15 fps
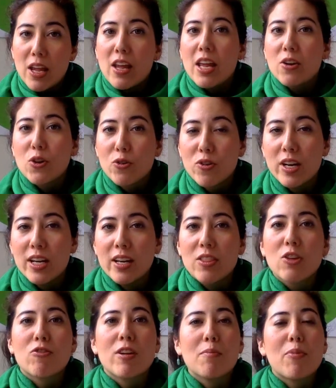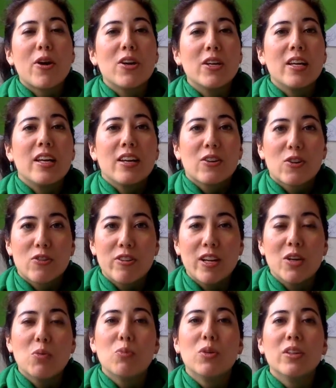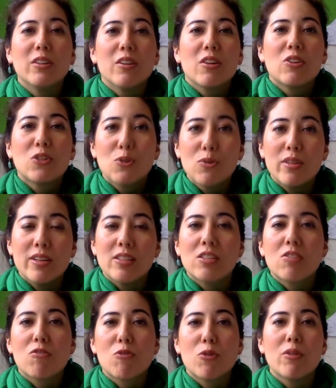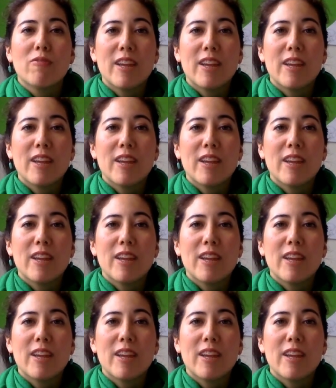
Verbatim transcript: in Korea, the Green Party Korea will do this through